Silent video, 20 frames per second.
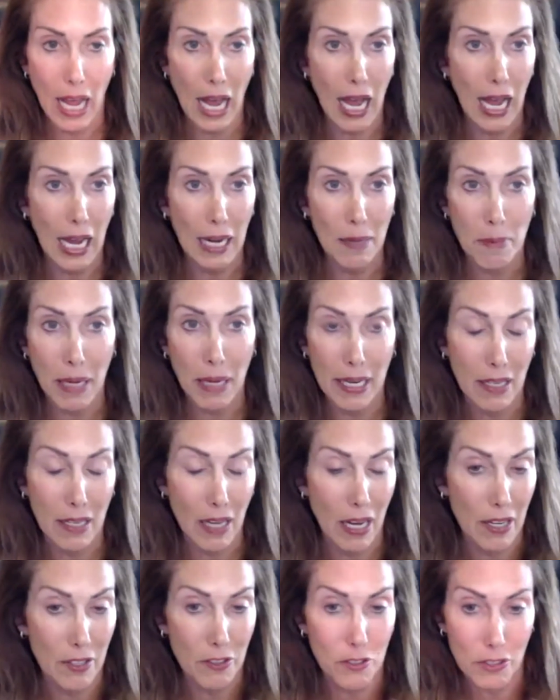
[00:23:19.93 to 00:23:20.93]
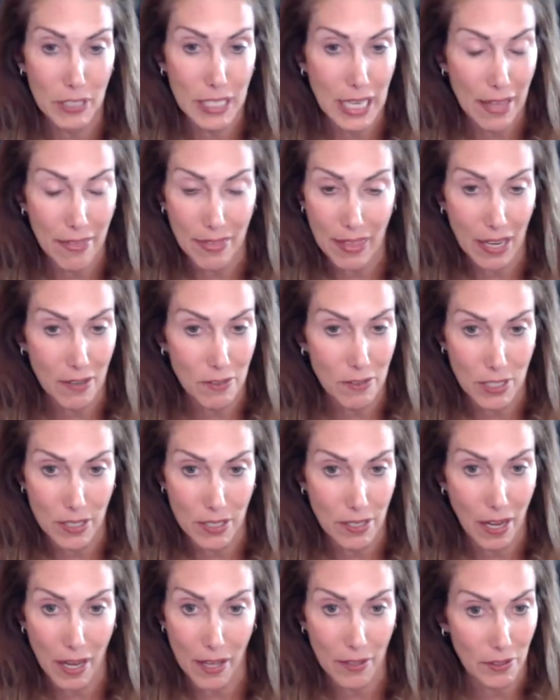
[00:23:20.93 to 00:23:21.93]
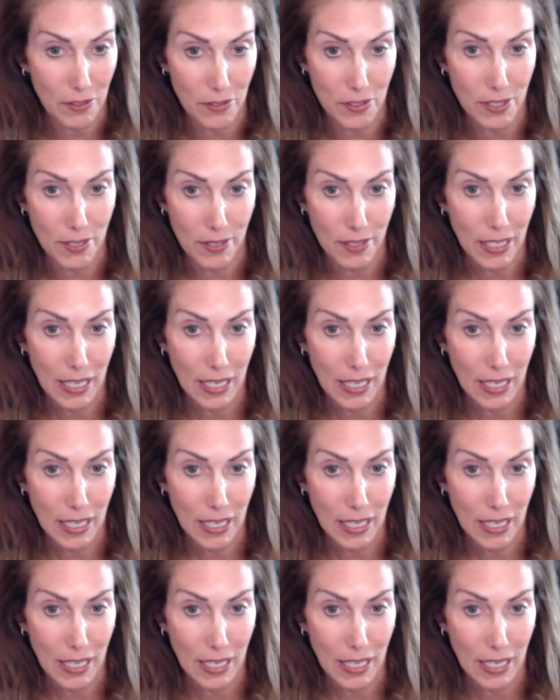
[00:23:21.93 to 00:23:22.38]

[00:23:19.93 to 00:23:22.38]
I make under $10,000